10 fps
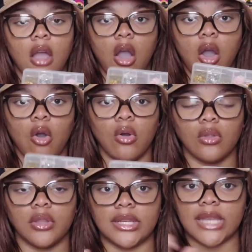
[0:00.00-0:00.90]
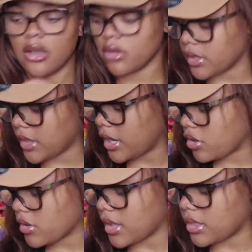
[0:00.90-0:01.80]
old nail
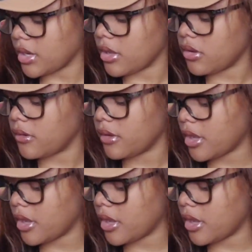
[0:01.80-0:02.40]
containers, like the nail